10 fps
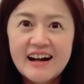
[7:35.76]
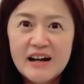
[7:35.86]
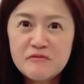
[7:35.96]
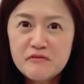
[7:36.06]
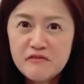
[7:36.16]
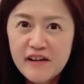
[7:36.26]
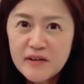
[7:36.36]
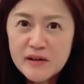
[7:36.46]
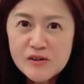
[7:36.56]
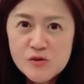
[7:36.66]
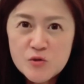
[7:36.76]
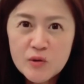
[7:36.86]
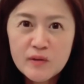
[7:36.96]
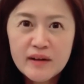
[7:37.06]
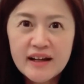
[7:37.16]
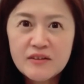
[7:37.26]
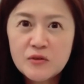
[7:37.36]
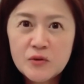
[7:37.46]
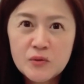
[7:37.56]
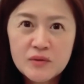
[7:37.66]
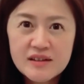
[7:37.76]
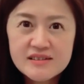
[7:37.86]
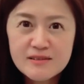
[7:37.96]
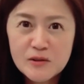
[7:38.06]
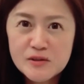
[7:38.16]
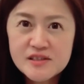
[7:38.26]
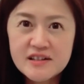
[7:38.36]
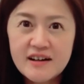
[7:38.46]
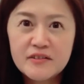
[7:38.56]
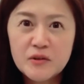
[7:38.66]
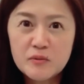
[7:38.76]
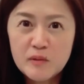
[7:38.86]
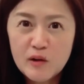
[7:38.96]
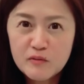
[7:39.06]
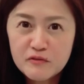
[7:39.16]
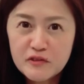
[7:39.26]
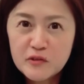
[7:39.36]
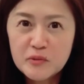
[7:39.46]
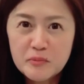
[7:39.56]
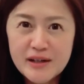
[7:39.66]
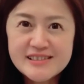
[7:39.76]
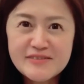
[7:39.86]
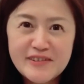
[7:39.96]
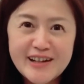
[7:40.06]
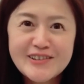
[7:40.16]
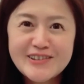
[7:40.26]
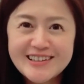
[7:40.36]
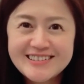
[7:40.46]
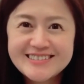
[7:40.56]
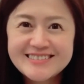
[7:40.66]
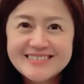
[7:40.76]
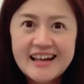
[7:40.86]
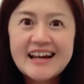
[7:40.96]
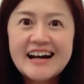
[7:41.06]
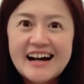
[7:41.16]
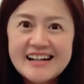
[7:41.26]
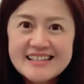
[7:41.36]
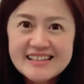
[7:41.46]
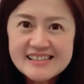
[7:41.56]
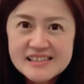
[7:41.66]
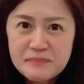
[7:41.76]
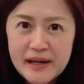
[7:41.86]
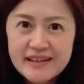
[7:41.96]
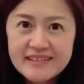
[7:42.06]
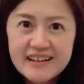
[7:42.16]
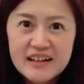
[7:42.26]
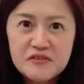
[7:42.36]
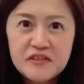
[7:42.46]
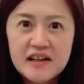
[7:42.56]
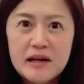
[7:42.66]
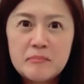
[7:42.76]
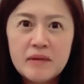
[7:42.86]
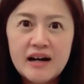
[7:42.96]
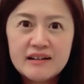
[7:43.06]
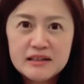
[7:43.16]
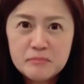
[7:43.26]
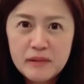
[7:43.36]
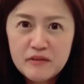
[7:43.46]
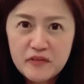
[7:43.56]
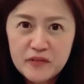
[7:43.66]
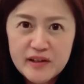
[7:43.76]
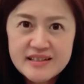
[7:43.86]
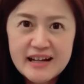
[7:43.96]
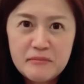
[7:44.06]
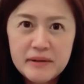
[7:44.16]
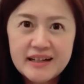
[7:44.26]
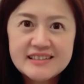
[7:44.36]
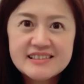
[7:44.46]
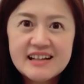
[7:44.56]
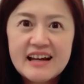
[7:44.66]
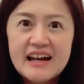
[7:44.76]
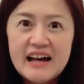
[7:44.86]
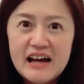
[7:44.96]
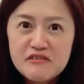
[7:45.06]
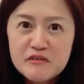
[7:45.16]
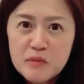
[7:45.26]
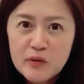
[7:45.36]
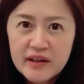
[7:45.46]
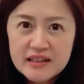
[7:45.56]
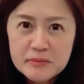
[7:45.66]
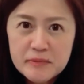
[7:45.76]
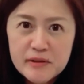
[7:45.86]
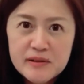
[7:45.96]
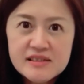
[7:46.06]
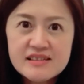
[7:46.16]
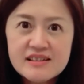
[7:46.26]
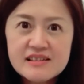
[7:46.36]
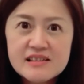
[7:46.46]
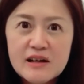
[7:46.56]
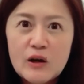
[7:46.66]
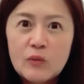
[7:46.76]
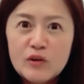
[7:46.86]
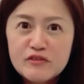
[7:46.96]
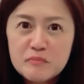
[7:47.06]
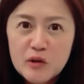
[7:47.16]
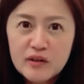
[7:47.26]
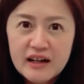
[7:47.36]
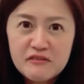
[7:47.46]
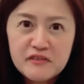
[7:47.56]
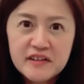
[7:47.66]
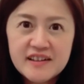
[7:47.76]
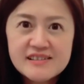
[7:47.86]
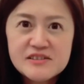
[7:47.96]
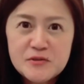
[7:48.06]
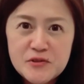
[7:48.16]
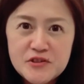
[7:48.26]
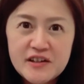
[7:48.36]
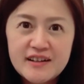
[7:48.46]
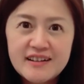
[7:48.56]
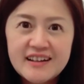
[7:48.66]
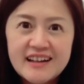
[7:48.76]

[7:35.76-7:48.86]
I'm very drawn into this lost art of home food preservation. I did spend a lot of time on above 3 topics, having more experiences with more confidence to share.